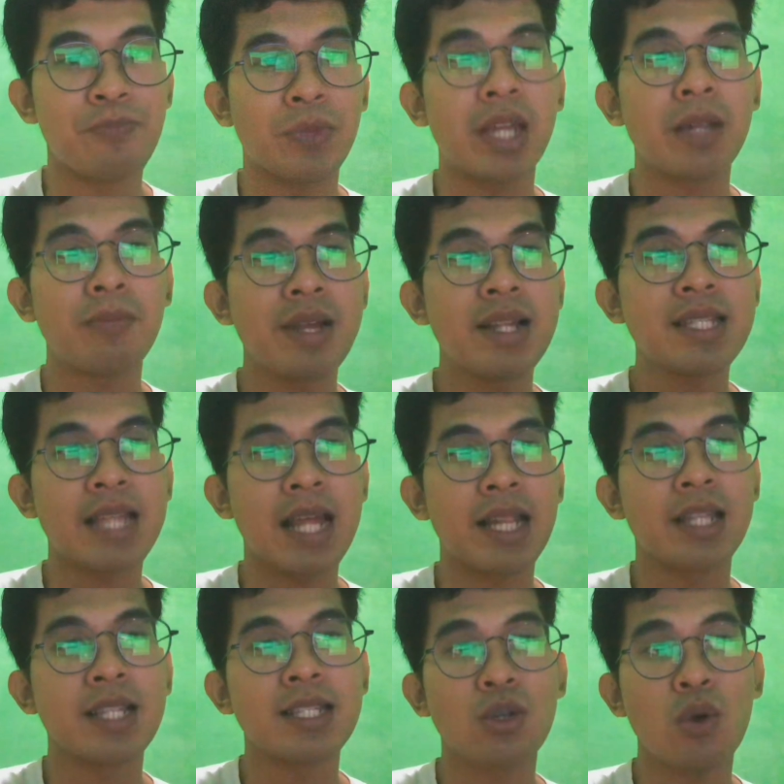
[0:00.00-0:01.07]
It means
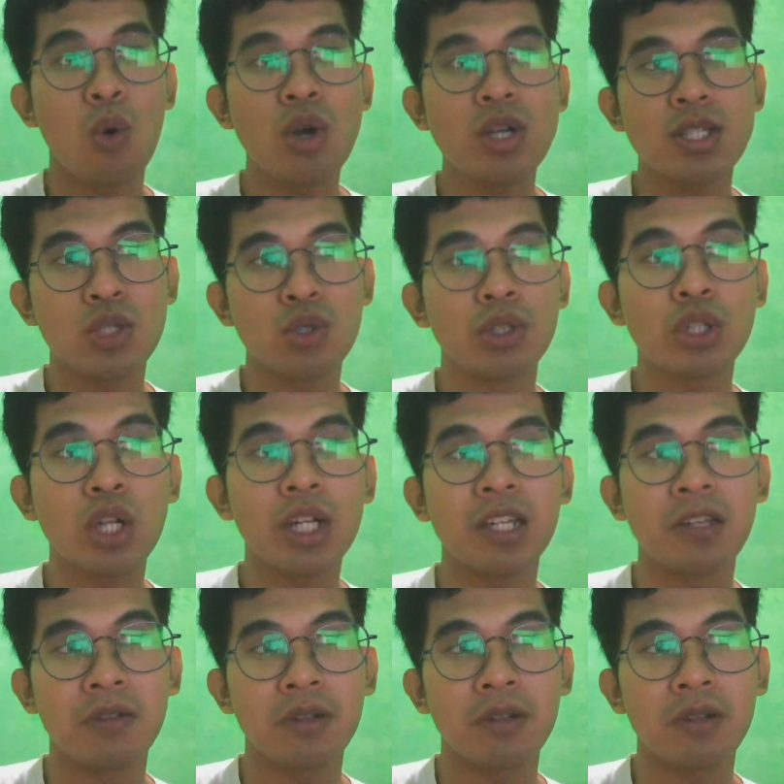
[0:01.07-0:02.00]
that the score should not